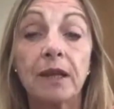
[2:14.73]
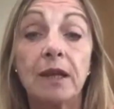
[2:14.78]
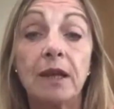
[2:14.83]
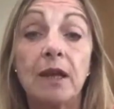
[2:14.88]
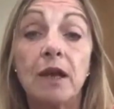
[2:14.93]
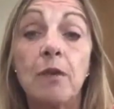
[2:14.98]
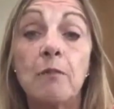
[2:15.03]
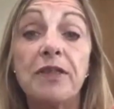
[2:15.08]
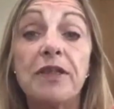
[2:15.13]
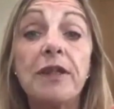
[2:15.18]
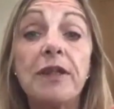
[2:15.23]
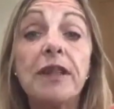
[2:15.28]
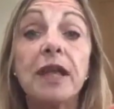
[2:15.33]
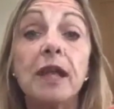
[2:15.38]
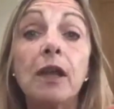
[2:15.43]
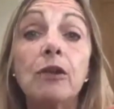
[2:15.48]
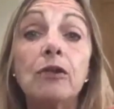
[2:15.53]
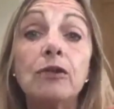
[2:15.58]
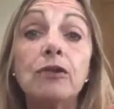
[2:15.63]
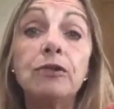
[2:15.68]
But then they
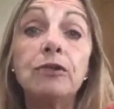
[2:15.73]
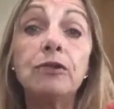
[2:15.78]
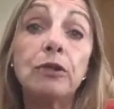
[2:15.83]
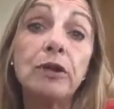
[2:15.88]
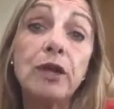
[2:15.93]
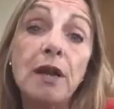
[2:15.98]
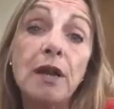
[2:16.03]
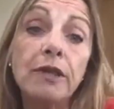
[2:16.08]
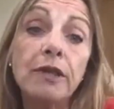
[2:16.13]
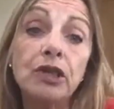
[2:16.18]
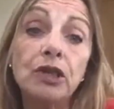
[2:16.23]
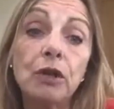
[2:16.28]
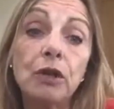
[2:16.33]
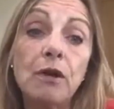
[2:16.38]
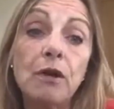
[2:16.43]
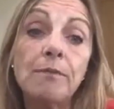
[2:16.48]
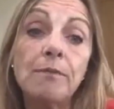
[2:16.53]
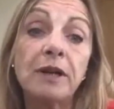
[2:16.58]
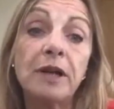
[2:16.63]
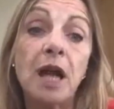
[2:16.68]
go to another
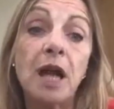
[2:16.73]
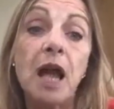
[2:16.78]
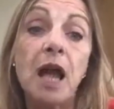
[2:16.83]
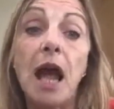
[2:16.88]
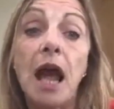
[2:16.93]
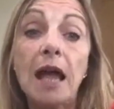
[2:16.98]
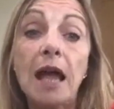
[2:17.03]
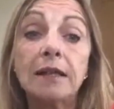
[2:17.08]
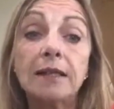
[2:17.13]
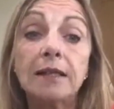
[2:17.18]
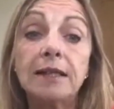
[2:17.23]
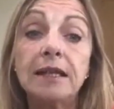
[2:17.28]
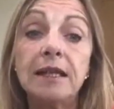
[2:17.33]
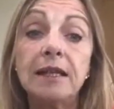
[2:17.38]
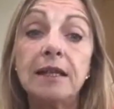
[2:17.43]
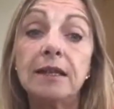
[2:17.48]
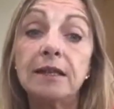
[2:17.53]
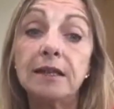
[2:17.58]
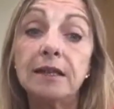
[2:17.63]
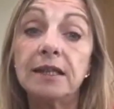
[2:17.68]
shop and see
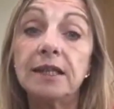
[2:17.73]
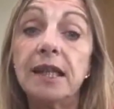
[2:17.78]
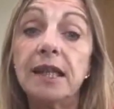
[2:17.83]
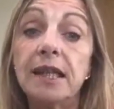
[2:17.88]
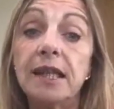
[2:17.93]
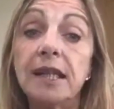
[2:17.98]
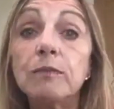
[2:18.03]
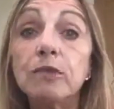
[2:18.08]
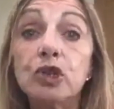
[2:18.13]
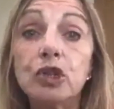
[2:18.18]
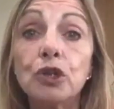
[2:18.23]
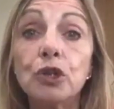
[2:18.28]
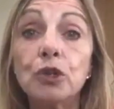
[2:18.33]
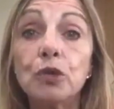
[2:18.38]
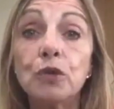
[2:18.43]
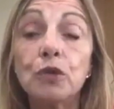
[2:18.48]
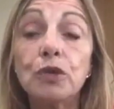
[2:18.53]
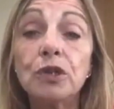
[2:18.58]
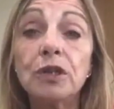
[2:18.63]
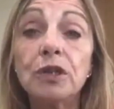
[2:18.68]
the same
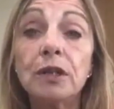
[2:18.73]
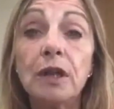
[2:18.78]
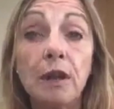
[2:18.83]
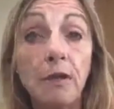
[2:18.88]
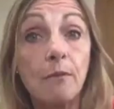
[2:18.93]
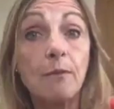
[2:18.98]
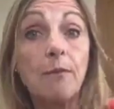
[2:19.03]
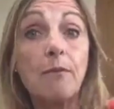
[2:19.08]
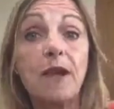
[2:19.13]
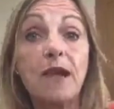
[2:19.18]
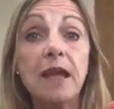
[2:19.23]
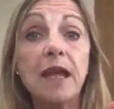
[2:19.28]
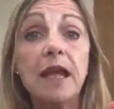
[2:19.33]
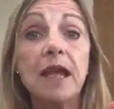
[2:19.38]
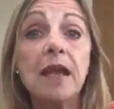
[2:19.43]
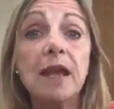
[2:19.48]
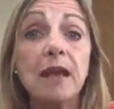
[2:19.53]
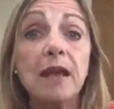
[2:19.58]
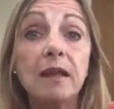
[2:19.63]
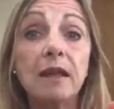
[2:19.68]
shoes, but
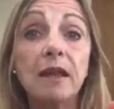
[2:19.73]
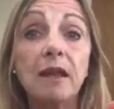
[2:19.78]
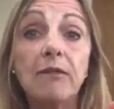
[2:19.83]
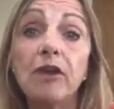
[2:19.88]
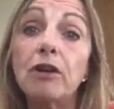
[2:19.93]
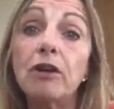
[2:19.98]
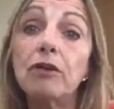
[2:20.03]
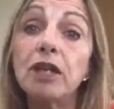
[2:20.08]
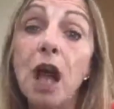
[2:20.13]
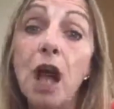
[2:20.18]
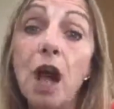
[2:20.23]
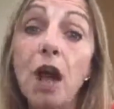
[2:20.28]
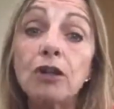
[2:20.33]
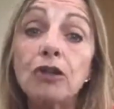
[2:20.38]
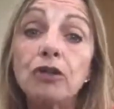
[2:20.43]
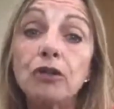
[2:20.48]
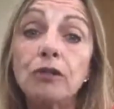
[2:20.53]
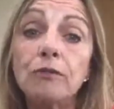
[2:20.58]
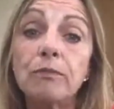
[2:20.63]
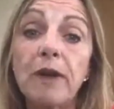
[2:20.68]
here they're only
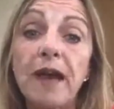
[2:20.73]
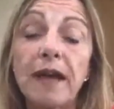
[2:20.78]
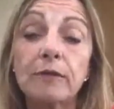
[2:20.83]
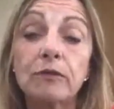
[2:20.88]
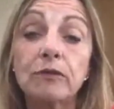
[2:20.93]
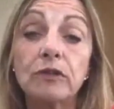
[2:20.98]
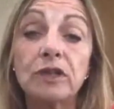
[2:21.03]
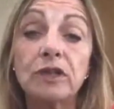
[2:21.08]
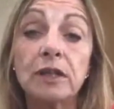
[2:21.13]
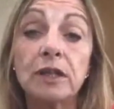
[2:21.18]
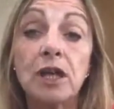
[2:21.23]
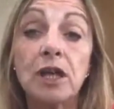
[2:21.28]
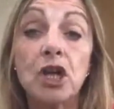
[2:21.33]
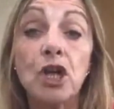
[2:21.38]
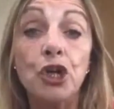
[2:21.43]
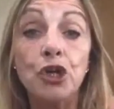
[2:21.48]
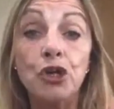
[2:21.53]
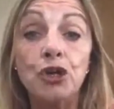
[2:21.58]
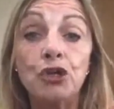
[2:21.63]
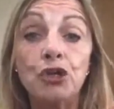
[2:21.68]
£100.
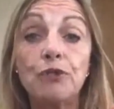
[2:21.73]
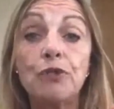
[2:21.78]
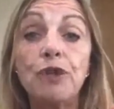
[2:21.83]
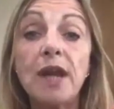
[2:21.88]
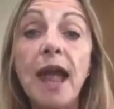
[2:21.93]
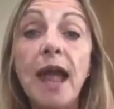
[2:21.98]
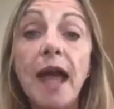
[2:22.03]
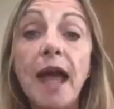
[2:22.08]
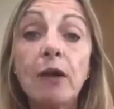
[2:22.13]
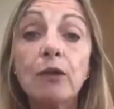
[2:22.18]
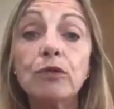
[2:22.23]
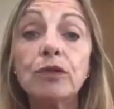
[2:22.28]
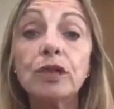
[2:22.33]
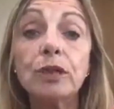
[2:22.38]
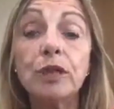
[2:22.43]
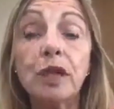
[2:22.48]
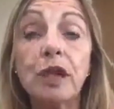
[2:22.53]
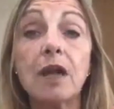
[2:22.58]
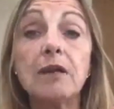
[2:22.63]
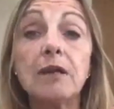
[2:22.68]
So now to
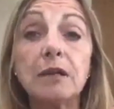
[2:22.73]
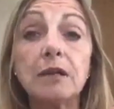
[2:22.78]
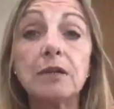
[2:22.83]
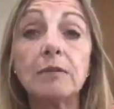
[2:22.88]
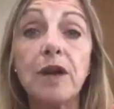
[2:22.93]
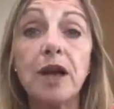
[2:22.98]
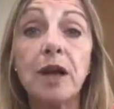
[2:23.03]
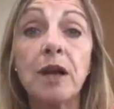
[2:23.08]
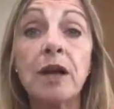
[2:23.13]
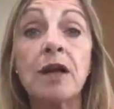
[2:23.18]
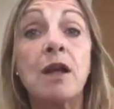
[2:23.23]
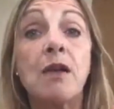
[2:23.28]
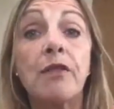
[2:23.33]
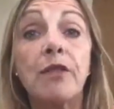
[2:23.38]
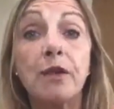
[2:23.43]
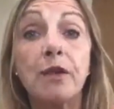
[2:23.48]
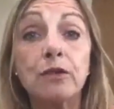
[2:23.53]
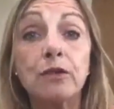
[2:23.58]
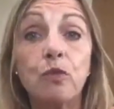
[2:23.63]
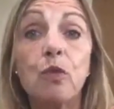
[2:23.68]
the customer,
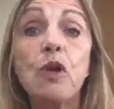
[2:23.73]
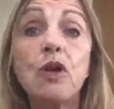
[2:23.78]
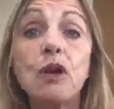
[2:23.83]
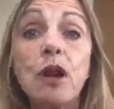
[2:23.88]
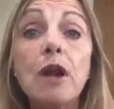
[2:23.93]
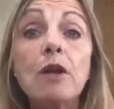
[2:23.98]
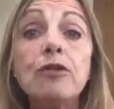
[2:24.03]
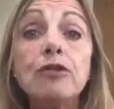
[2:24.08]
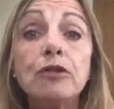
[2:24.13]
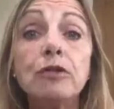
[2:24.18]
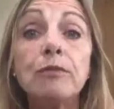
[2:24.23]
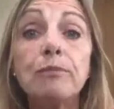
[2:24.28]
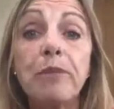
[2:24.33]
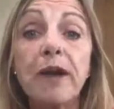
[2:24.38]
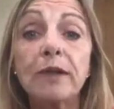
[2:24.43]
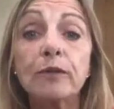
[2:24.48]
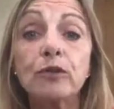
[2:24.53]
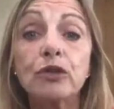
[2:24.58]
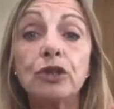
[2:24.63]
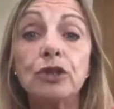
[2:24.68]
those
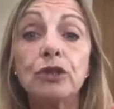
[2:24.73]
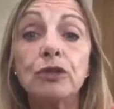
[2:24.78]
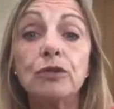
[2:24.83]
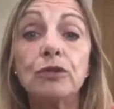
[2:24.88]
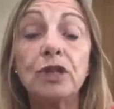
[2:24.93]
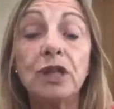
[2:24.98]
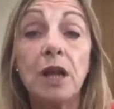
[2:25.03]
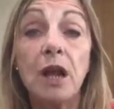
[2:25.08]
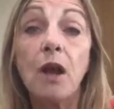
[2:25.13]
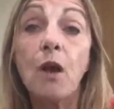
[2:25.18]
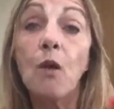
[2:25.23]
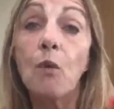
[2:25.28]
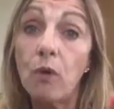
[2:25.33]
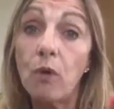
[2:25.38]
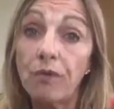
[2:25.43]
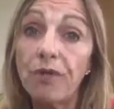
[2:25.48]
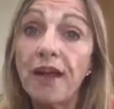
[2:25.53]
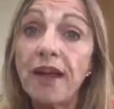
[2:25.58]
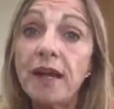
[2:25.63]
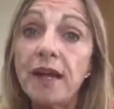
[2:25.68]
£100 shoes,
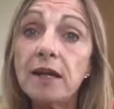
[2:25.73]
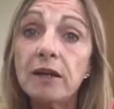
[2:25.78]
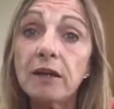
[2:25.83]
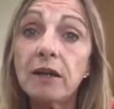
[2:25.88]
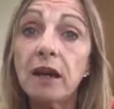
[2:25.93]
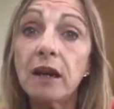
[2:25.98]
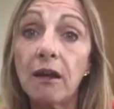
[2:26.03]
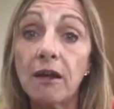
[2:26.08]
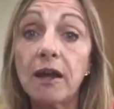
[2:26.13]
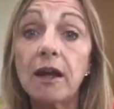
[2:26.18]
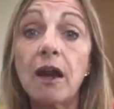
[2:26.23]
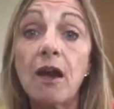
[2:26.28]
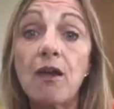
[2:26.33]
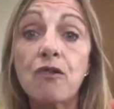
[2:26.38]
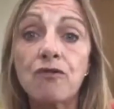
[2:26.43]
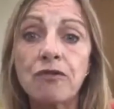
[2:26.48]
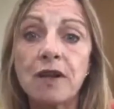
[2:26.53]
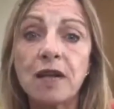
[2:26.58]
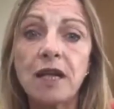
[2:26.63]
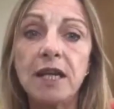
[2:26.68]
well, they look like a
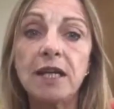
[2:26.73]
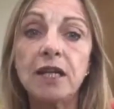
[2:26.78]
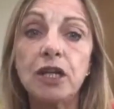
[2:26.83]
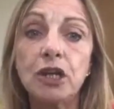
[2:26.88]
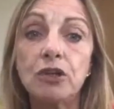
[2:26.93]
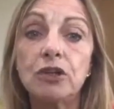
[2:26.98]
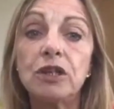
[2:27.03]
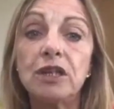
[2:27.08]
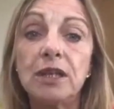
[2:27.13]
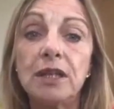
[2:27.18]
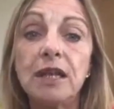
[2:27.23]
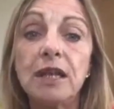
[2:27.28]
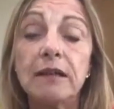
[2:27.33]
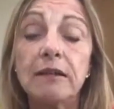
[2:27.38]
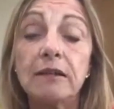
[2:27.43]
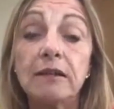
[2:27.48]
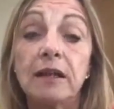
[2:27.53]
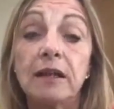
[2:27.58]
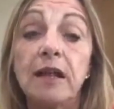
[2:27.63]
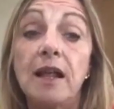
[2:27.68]
really good
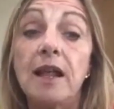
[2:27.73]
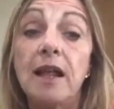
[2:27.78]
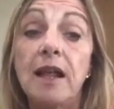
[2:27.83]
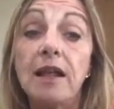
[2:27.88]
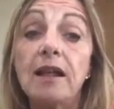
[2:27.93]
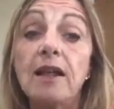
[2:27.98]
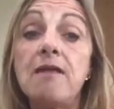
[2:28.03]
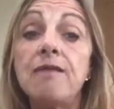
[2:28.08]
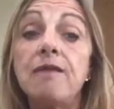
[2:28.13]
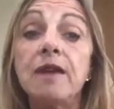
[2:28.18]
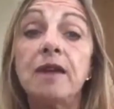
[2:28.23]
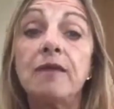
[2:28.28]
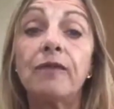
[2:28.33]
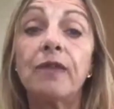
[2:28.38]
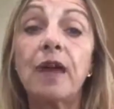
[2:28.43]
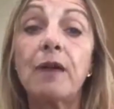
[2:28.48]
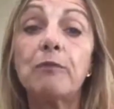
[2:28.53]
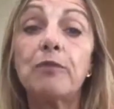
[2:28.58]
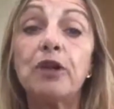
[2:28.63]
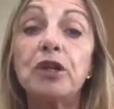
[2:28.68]
deal, even if
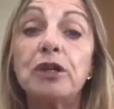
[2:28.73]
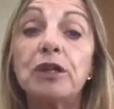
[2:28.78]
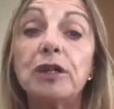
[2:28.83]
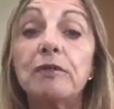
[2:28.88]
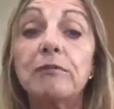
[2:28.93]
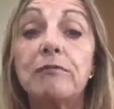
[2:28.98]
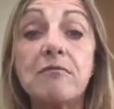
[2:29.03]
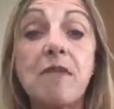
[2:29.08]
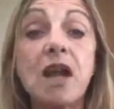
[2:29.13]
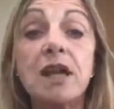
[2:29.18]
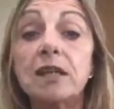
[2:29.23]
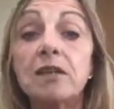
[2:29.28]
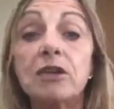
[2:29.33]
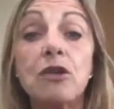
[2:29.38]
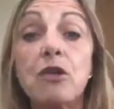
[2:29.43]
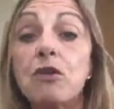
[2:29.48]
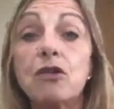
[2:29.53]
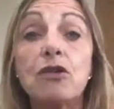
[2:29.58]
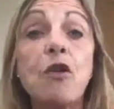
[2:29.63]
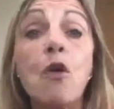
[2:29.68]
that person might
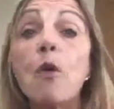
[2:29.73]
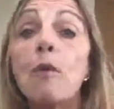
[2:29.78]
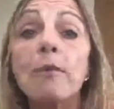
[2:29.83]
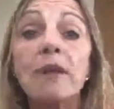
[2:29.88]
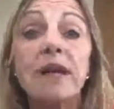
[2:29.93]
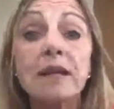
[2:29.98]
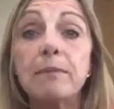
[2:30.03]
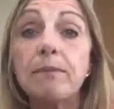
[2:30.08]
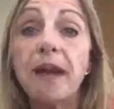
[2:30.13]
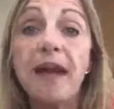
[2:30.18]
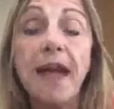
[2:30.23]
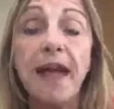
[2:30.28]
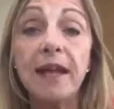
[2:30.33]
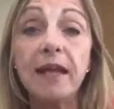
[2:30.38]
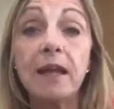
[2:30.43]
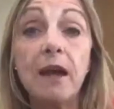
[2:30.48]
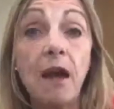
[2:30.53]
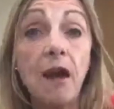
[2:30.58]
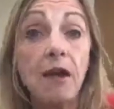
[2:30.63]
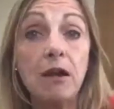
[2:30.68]
not normally
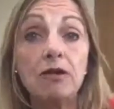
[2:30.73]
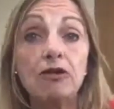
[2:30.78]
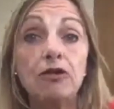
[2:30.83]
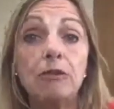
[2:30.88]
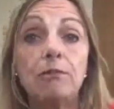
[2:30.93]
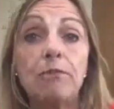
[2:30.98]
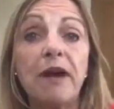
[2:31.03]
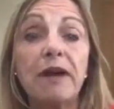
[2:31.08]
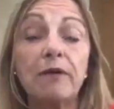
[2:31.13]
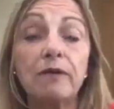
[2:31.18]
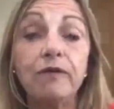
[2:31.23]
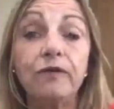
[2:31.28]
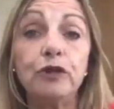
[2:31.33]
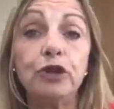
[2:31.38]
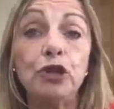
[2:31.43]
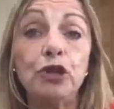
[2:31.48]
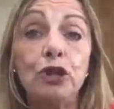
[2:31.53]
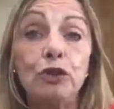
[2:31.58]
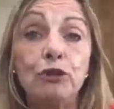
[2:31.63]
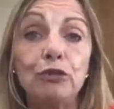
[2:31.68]
pay £100 for
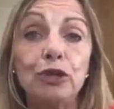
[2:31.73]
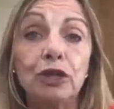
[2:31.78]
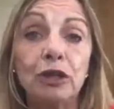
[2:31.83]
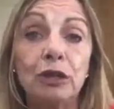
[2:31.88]
shoes.